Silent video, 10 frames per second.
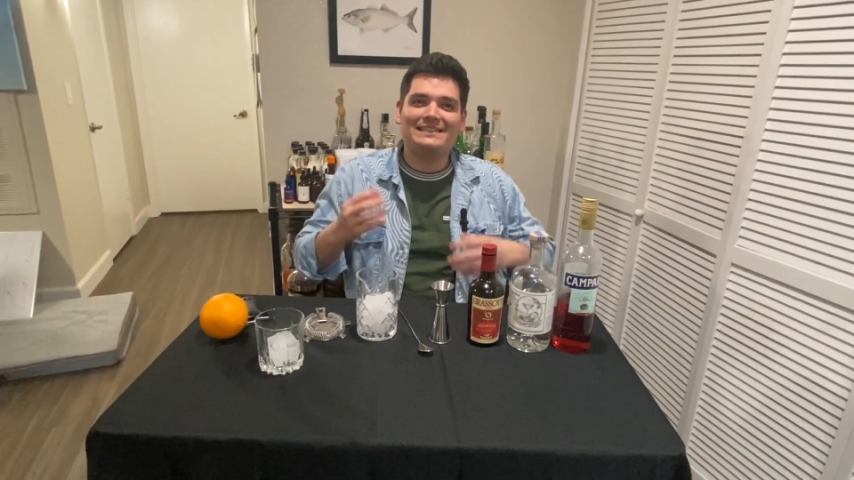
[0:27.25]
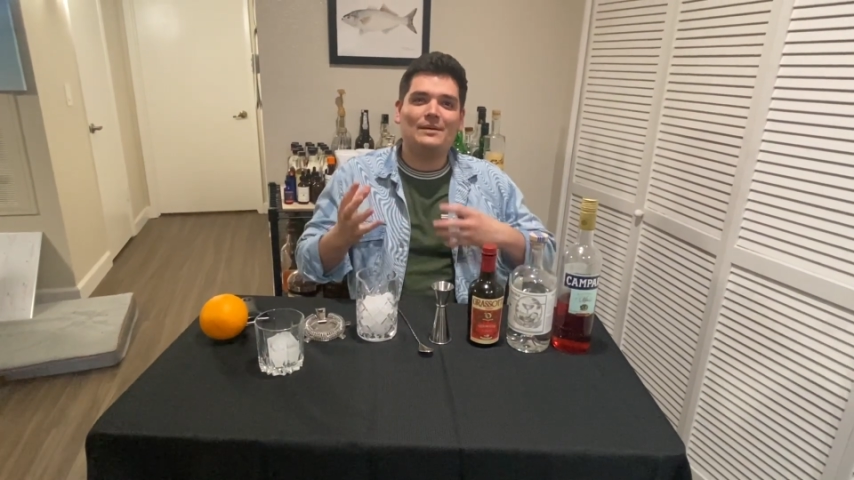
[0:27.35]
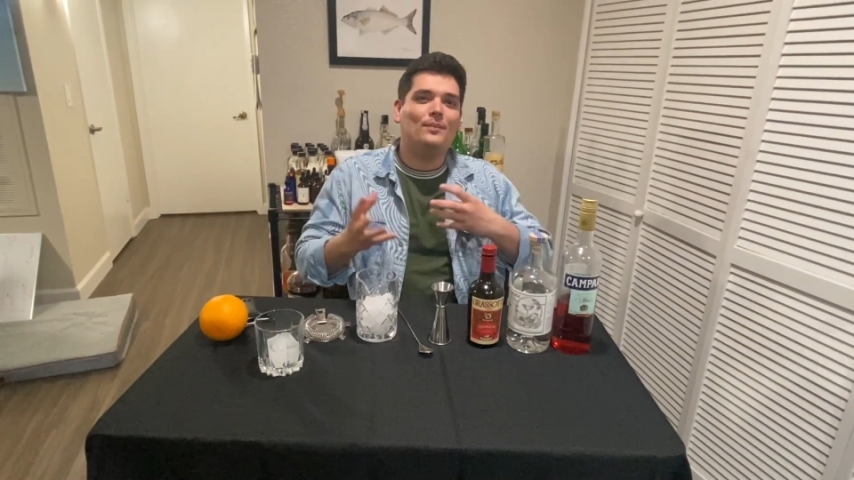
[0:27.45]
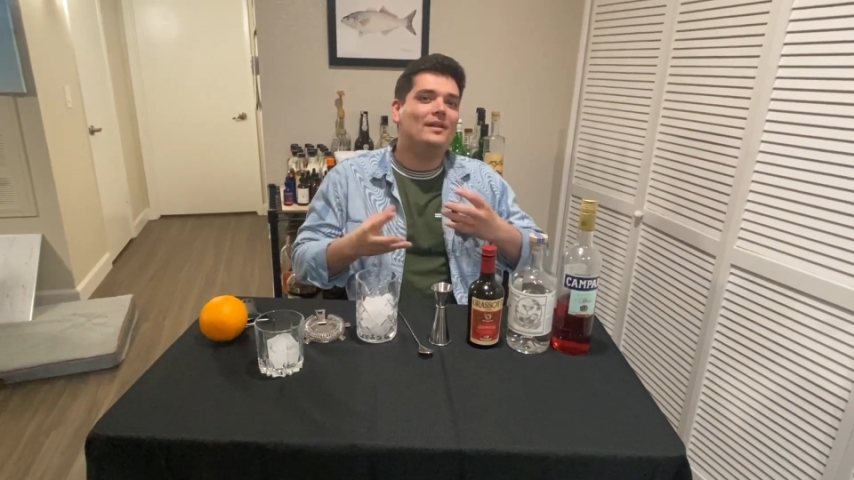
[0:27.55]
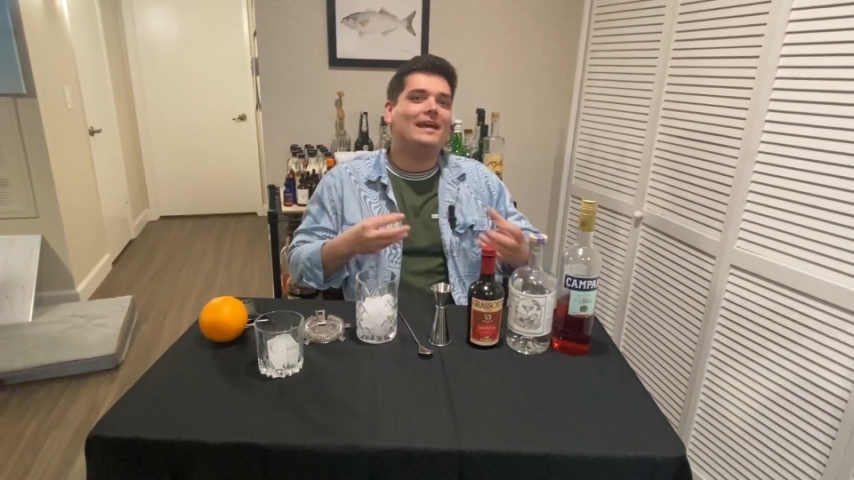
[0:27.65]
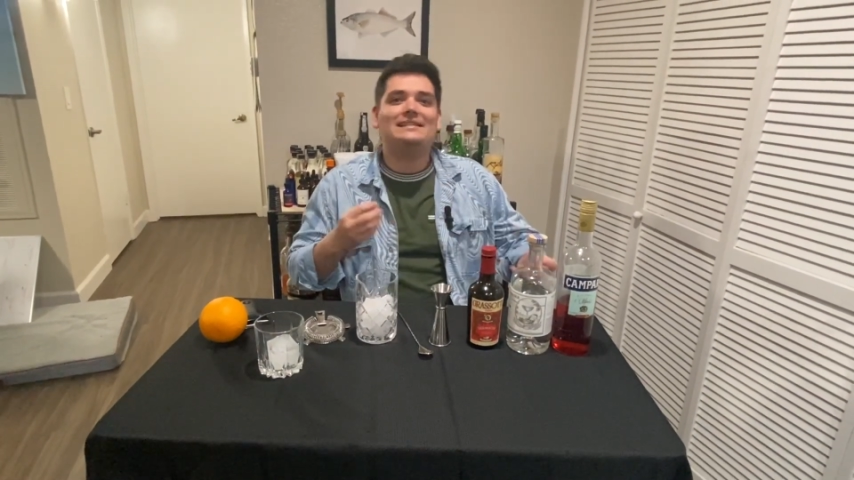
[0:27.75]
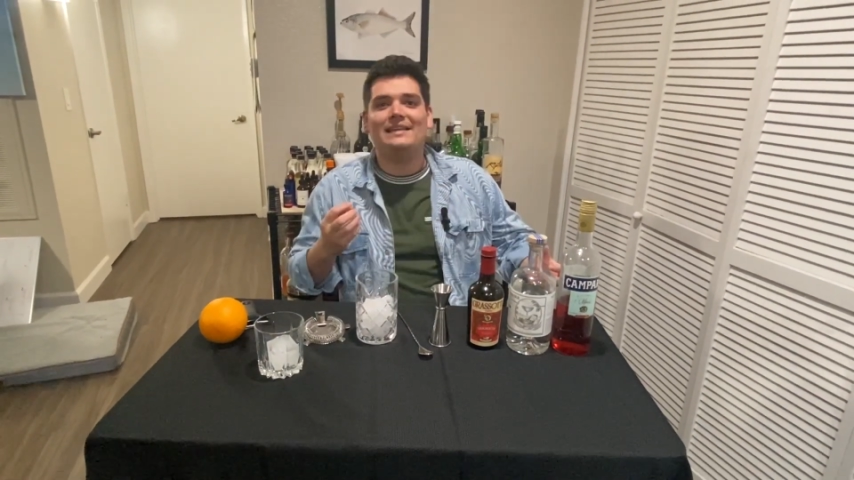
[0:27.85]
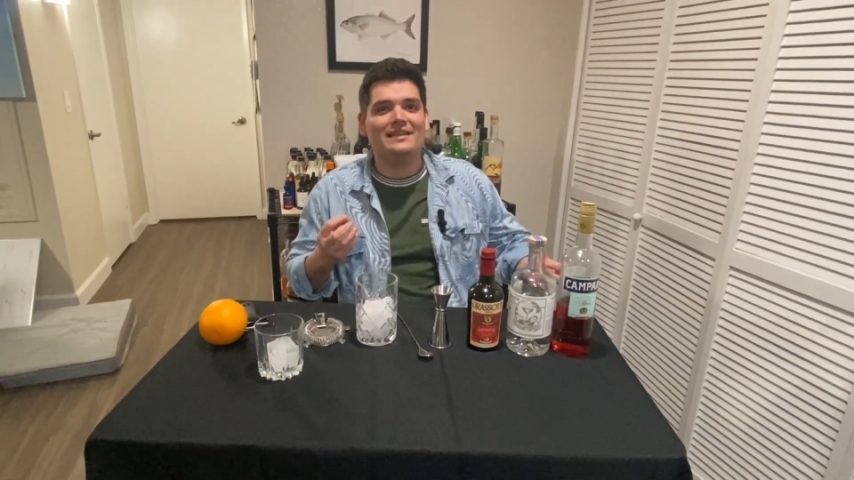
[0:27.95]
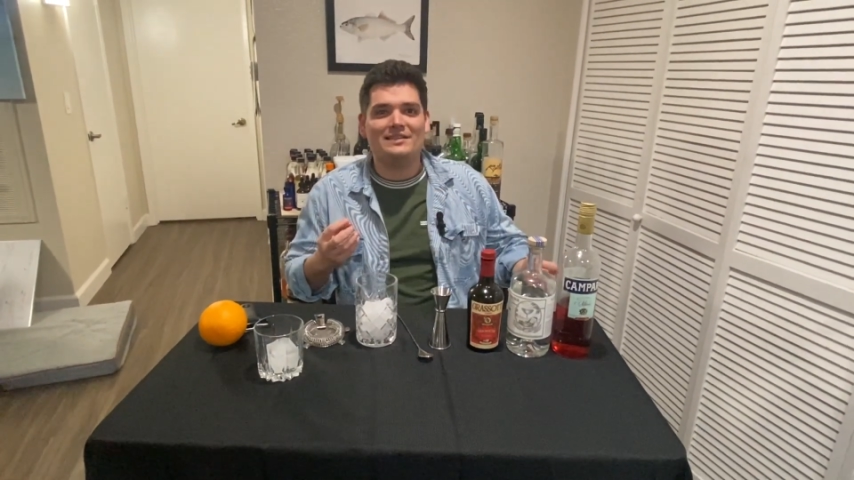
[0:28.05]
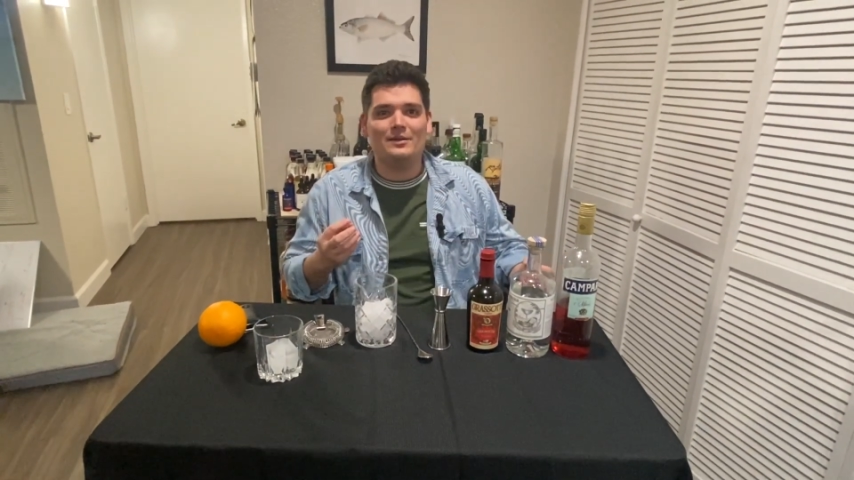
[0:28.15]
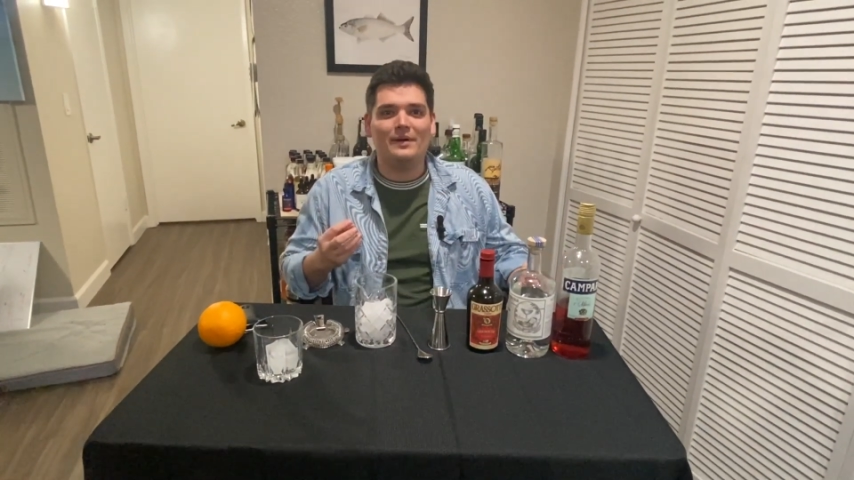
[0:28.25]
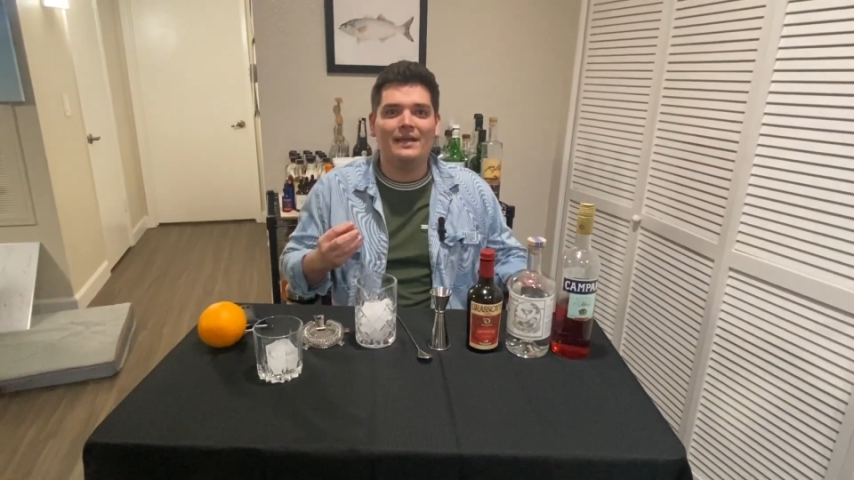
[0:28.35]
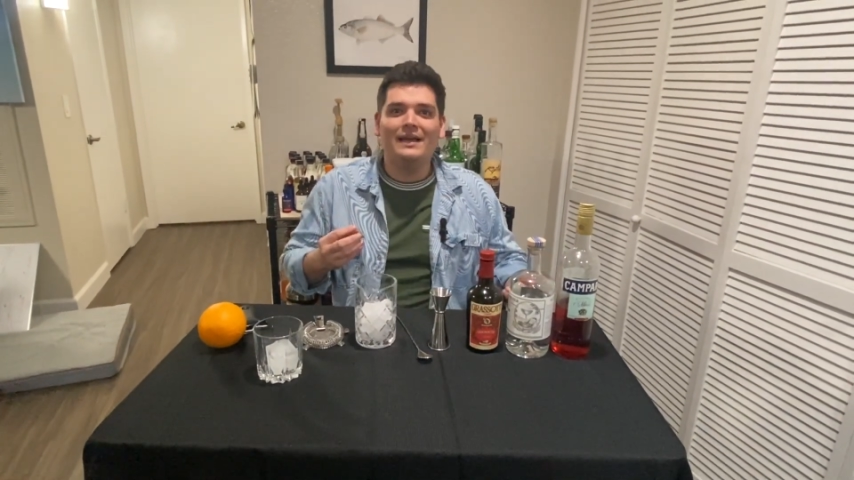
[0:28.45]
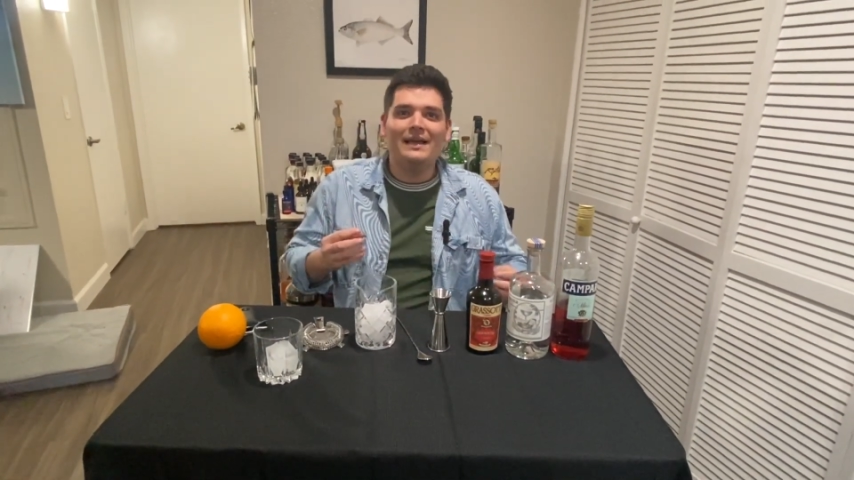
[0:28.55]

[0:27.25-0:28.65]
complexity to it.